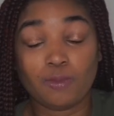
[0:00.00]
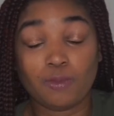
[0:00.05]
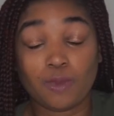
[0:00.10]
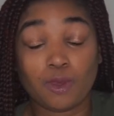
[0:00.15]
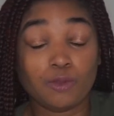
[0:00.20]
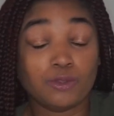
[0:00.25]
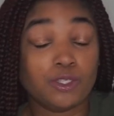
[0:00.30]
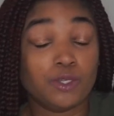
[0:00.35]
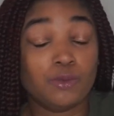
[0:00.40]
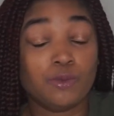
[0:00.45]

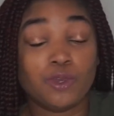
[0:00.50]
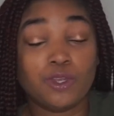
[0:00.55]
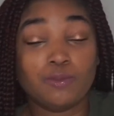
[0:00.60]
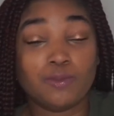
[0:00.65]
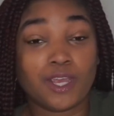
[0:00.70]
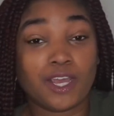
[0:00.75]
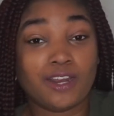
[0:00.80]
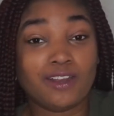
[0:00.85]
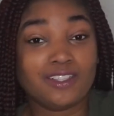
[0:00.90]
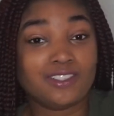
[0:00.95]
Only one
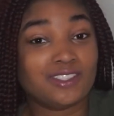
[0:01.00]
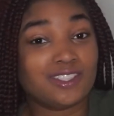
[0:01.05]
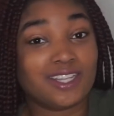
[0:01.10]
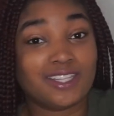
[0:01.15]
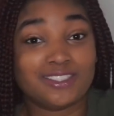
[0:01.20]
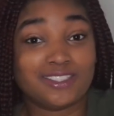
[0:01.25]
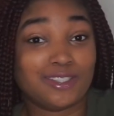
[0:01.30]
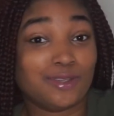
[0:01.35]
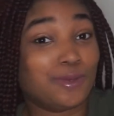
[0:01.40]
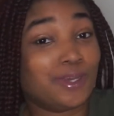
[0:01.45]
matters, and
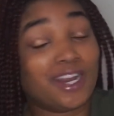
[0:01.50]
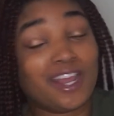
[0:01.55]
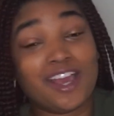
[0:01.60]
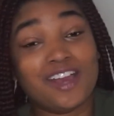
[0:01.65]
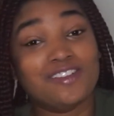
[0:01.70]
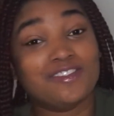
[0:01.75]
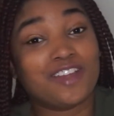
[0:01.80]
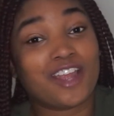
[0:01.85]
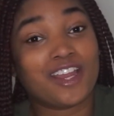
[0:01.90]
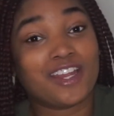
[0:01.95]
that's the one I
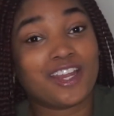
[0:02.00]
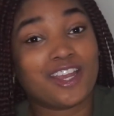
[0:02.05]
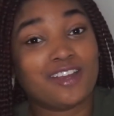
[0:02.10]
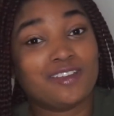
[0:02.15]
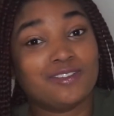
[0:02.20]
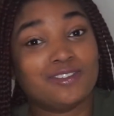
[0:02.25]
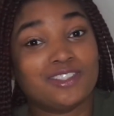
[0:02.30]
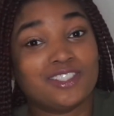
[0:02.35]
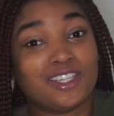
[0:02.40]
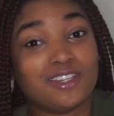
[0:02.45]
have right now,
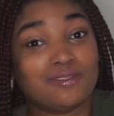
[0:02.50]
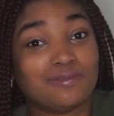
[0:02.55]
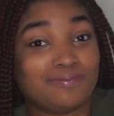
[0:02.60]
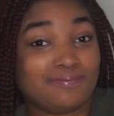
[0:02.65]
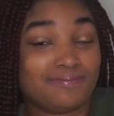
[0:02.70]
so.